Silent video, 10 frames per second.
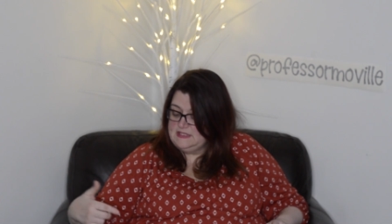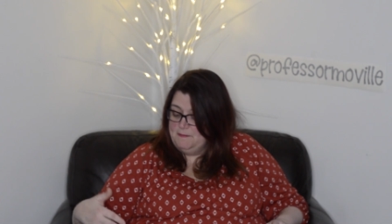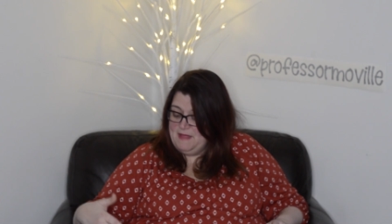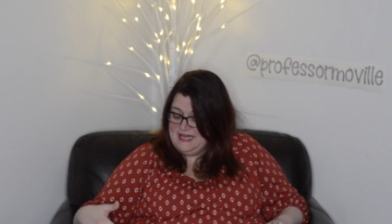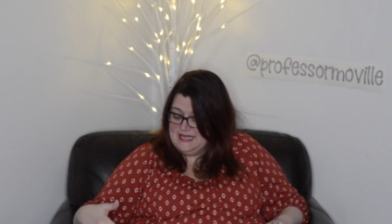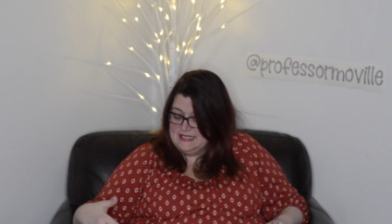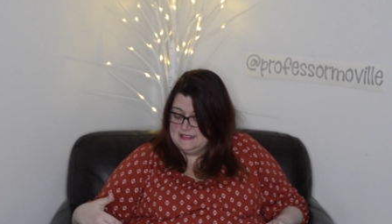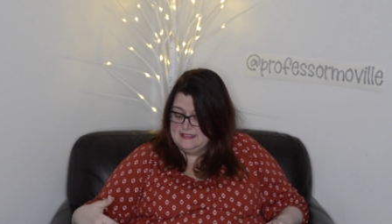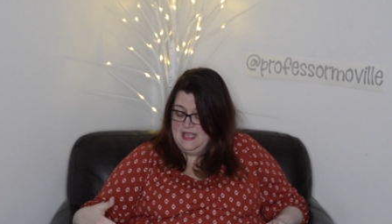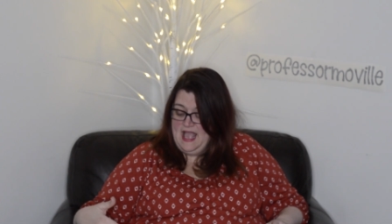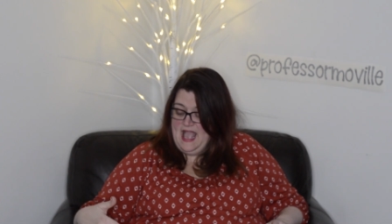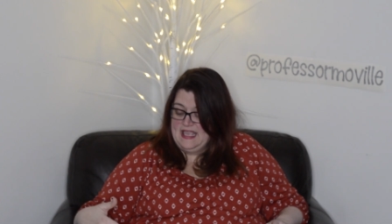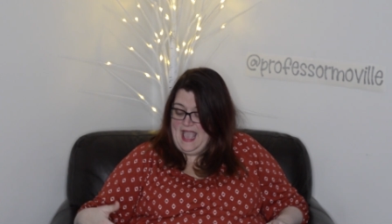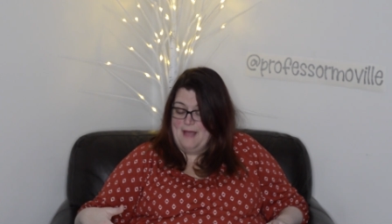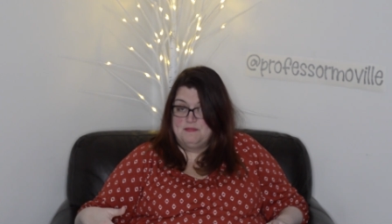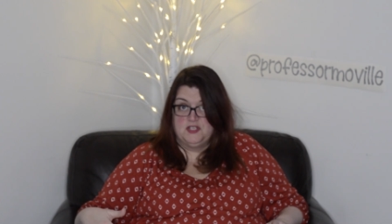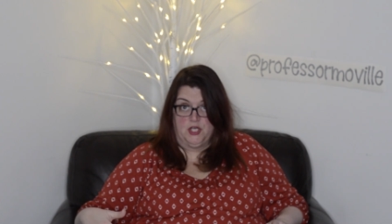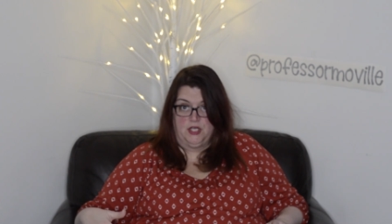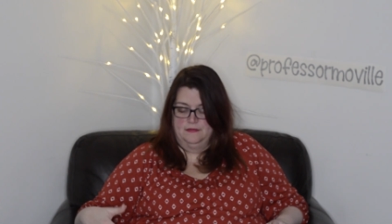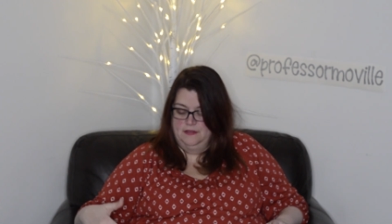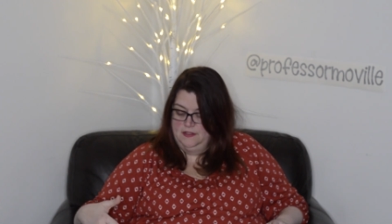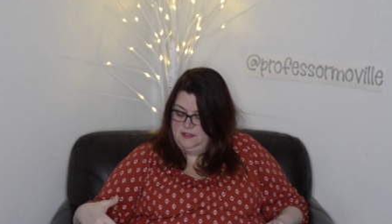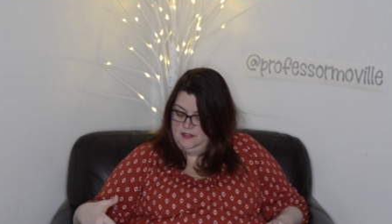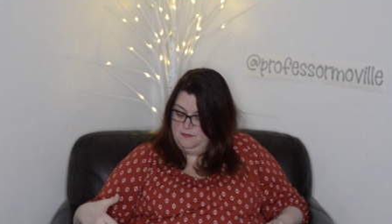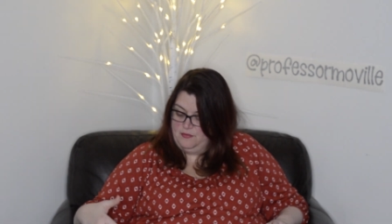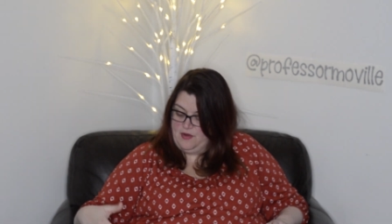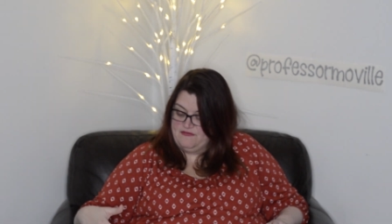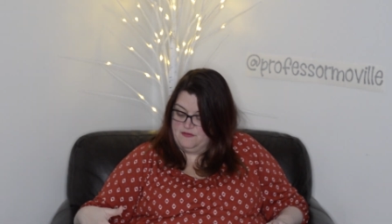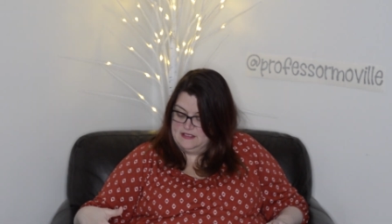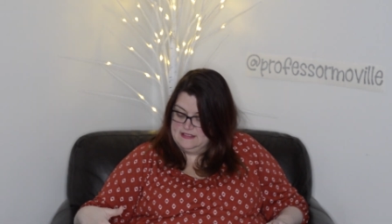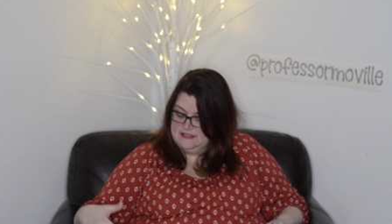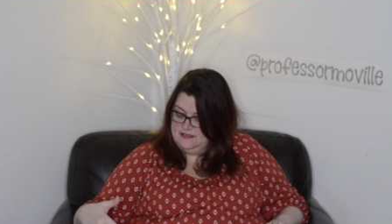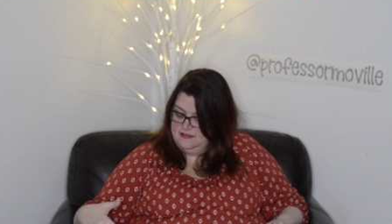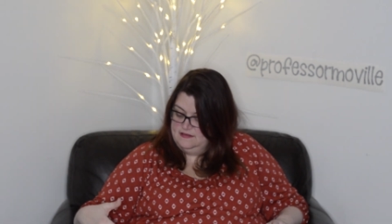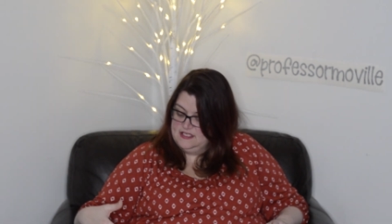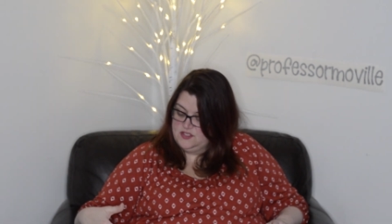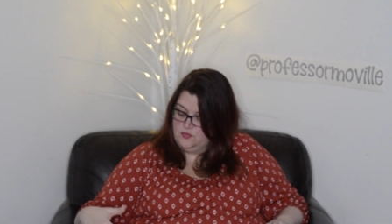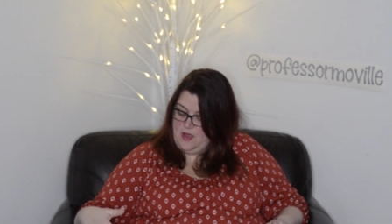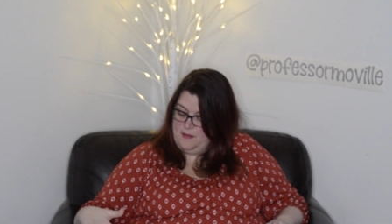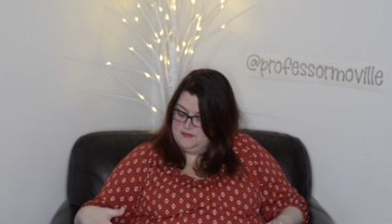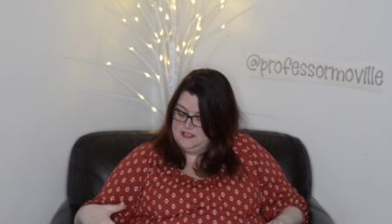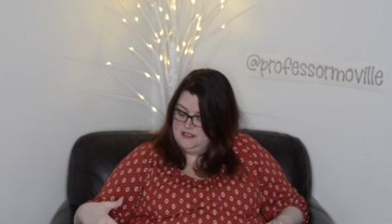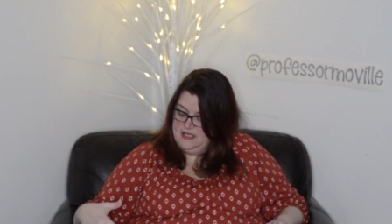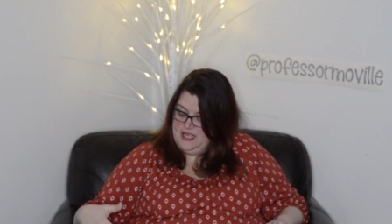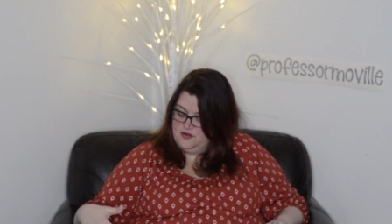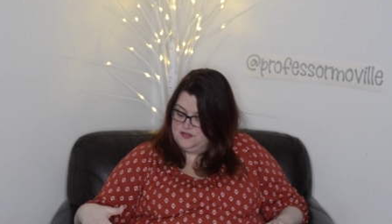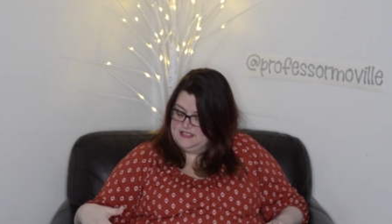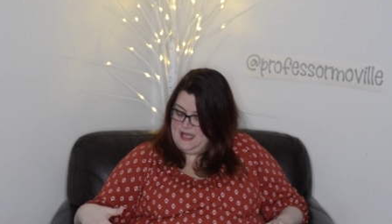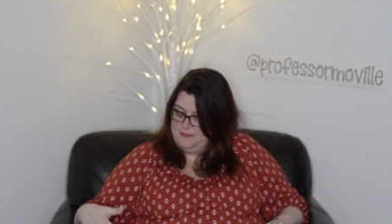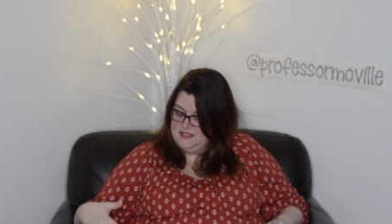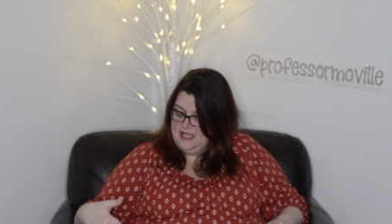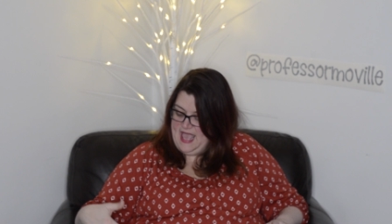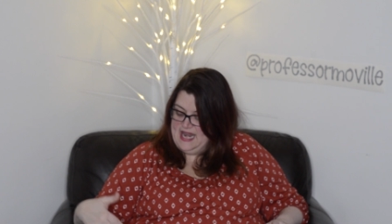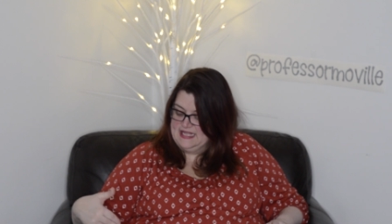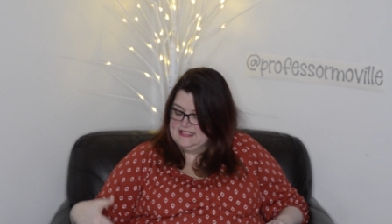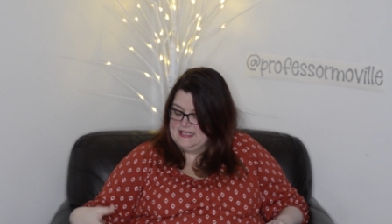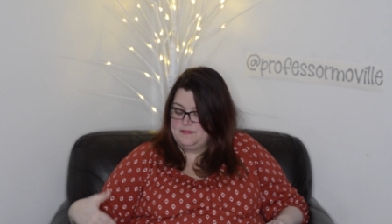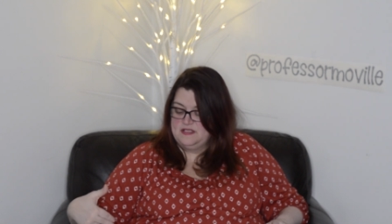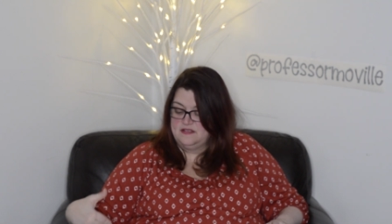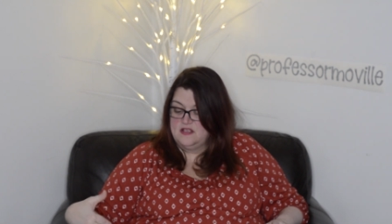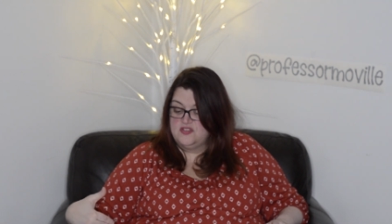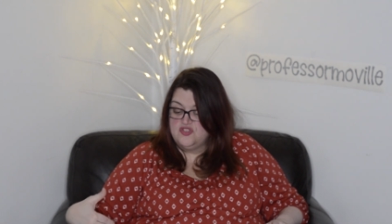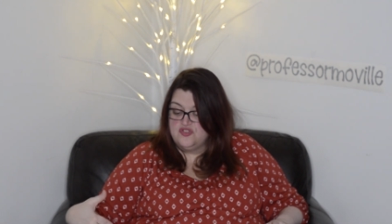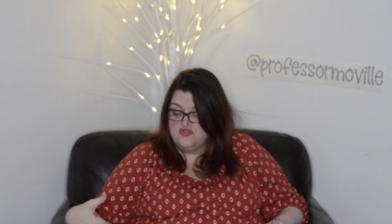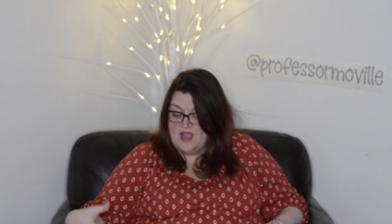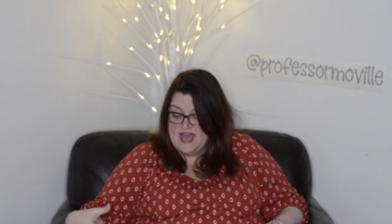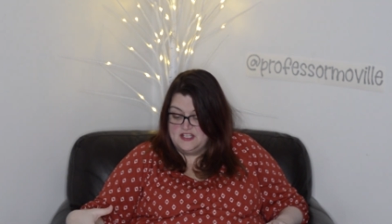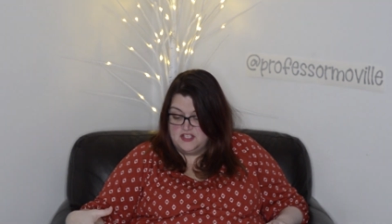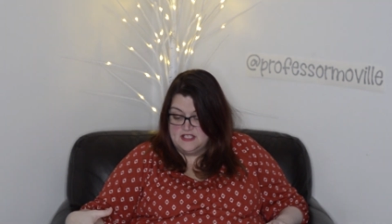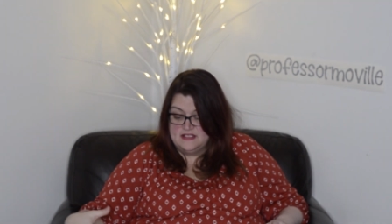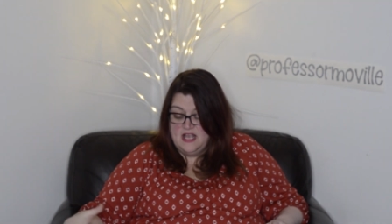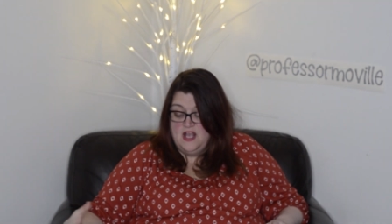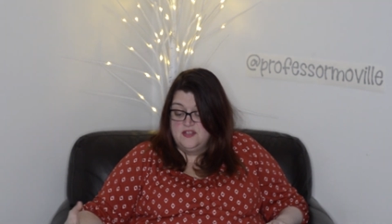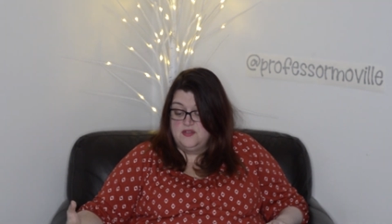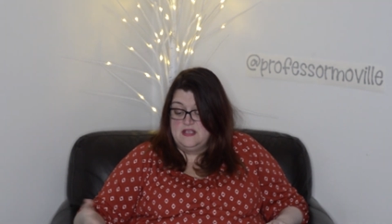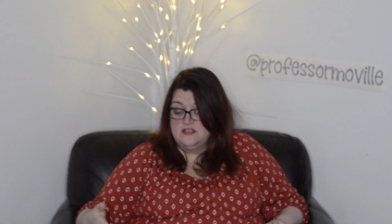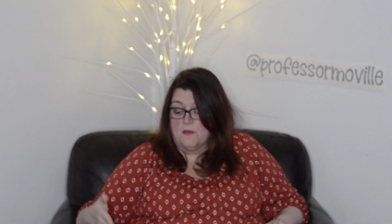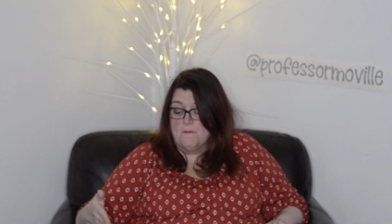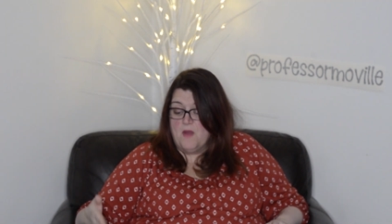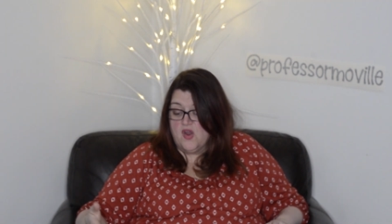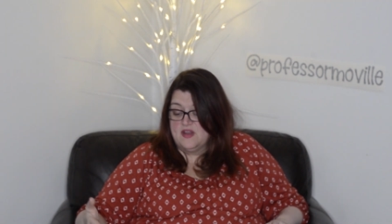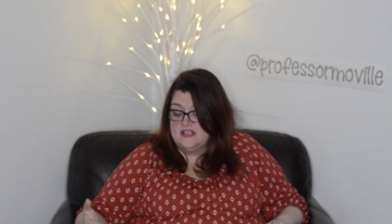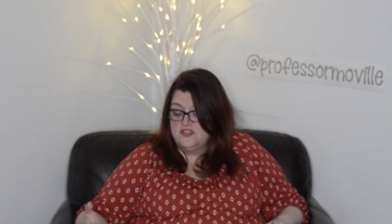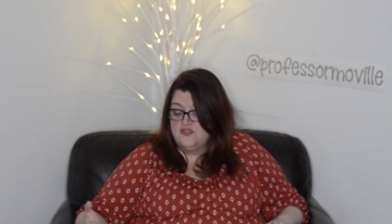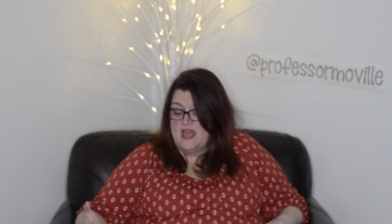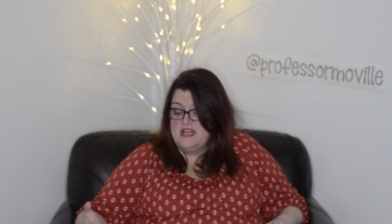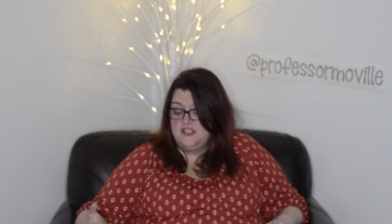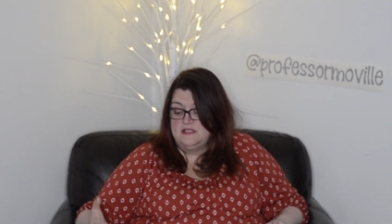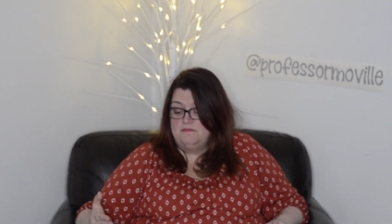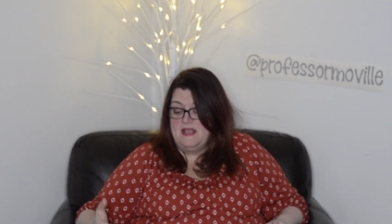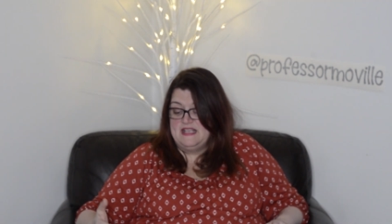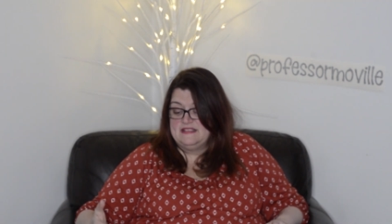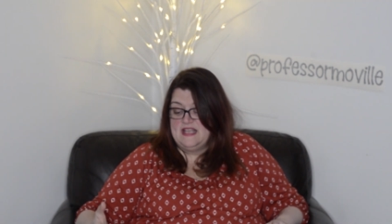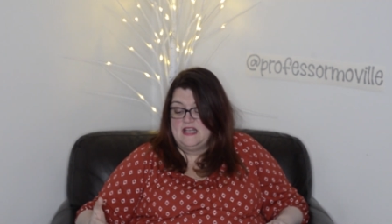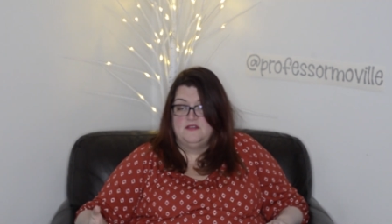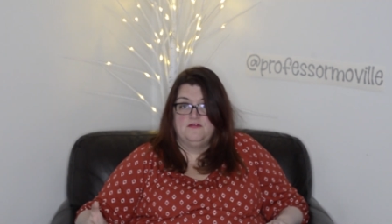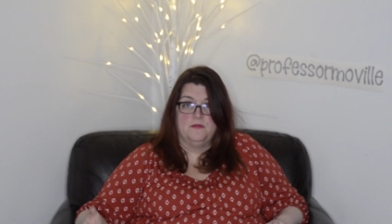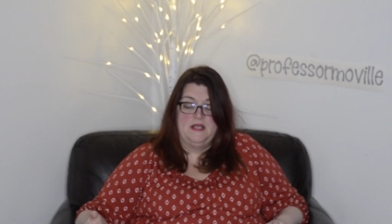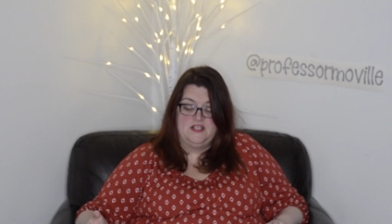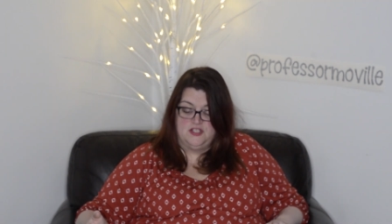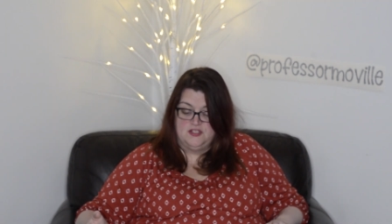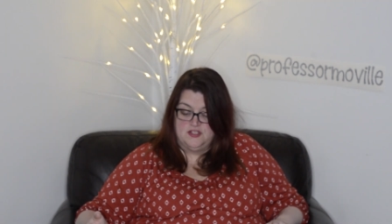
Maintenance, capture, preference, disrupt, intercept, and acceptance strategies. So these are marketing strategies based on information